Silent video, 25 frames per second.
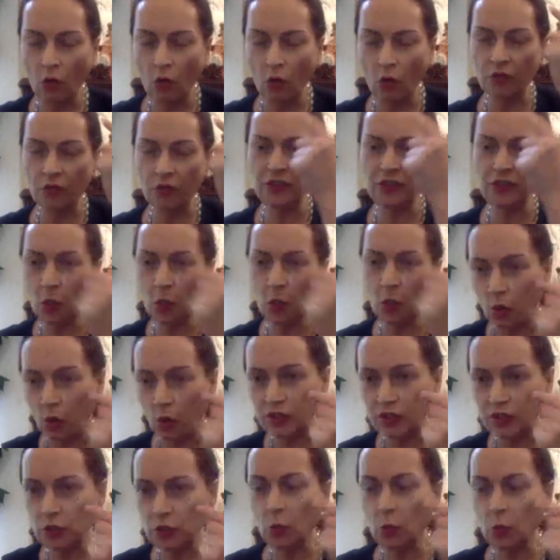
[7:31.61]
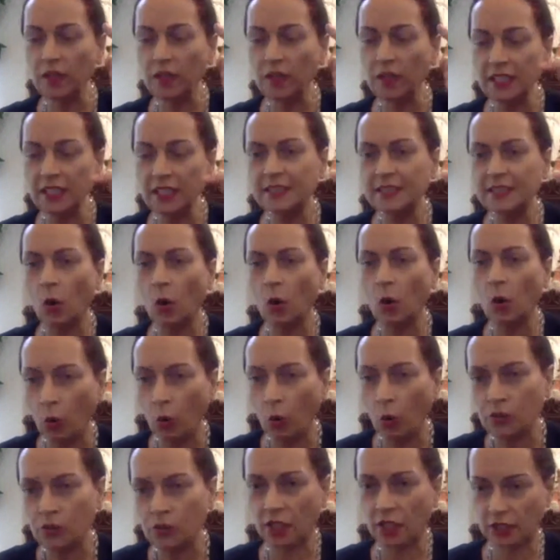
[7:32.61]
of thought with its
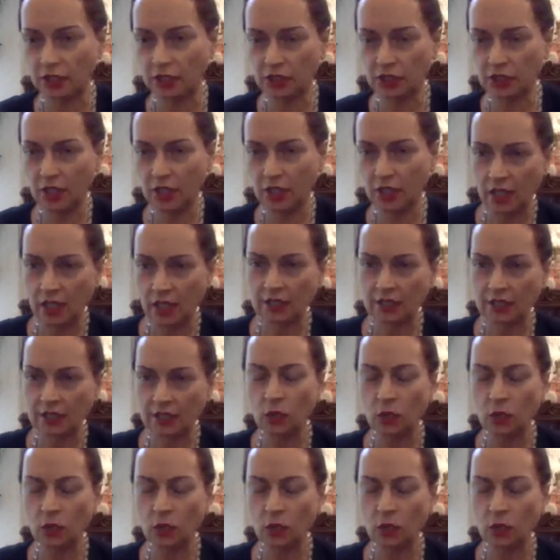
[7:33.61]
object.